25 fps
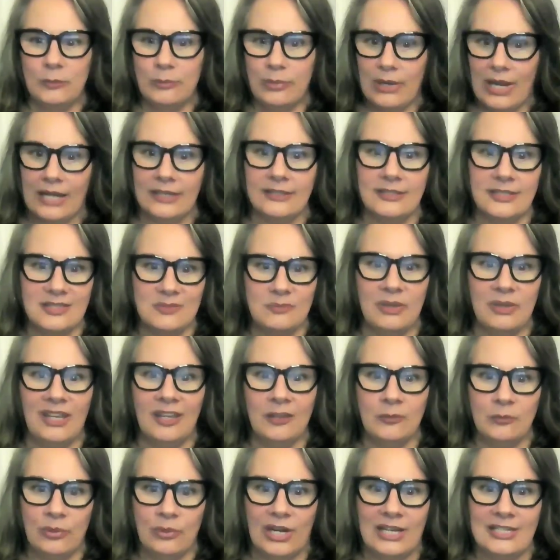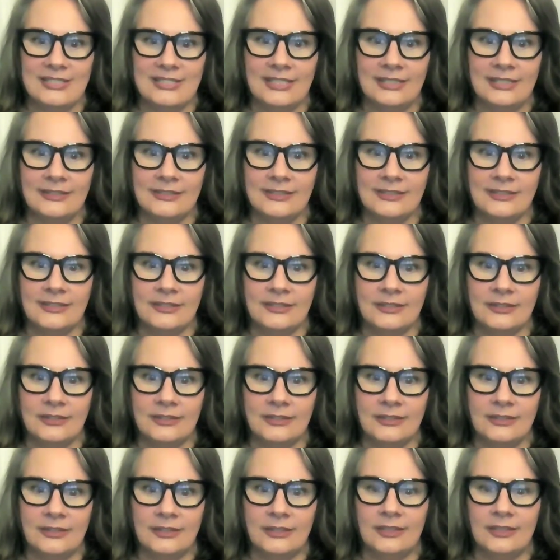practice being present.
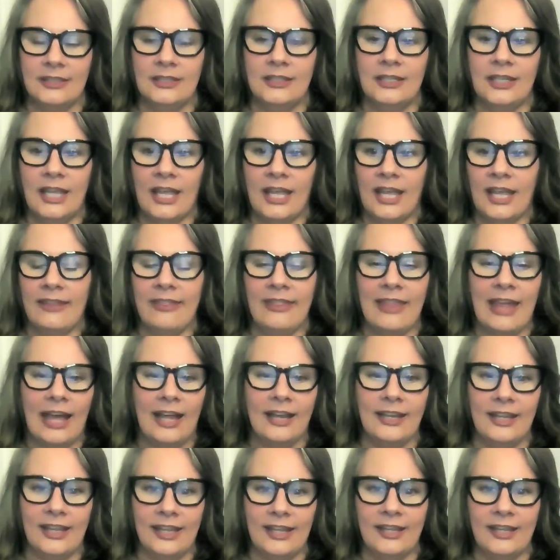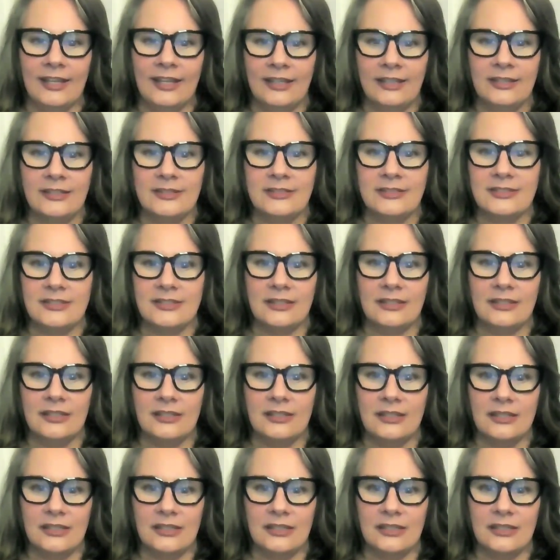And that is